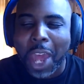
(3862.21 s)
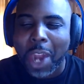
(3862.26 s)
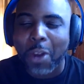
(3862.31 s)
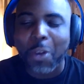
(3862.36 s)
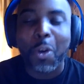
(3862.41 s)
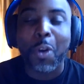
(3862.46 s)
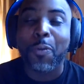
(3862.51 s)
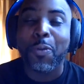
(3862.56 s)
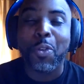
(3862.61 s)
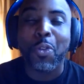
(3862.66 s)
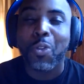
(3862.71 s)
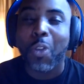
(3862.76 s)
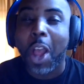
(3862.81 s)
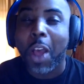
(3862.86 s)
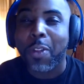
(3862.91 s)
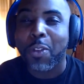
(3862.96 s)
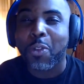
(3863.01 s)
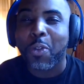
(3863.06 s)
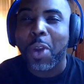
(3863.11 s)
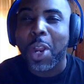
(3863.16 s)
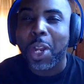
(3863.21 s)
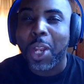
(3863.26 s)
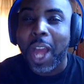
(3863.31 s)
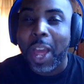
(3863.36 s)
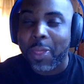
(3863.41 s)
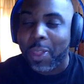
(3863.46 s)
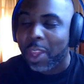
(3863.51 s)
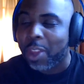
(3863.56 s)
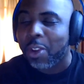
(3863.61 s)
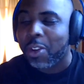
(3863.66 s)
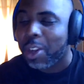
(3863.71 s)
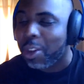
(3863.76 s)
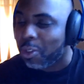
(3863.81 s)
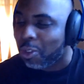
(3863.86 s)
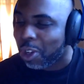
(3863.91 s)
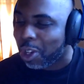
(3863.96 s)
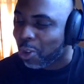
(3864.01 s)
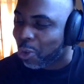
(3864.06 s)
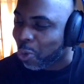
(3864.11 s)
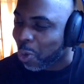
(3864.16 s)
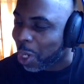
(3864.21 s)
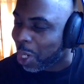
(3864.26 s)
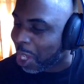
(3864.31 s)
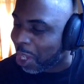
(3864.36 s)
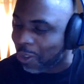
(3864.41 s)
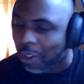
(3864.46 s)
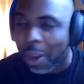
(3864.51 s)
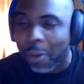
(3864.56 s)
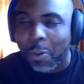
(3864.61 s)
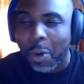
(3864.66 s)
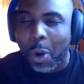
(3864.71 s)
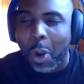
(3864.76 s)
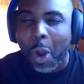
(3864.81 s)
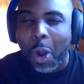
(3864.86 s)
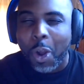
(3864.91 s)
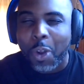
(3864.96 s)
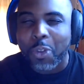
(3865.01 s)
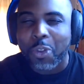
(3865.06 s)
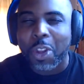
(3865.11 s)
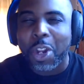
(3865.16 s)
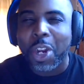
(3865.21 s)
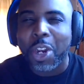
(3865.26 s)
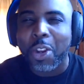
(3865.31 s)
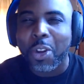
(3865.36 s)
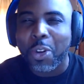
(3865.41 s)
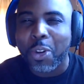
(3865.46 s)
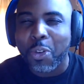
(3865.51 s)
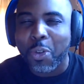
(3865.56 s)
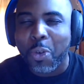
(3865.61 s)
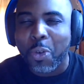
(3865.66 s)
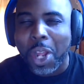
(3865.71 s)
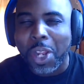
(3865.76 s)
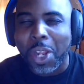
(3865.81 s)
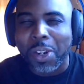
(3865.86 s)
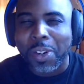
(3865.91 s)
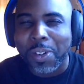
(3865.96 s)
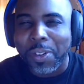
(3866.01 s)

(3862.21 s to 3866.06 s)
I don't know if you saw the trailer. I think you did see the trailer because I recall sending you the trailer.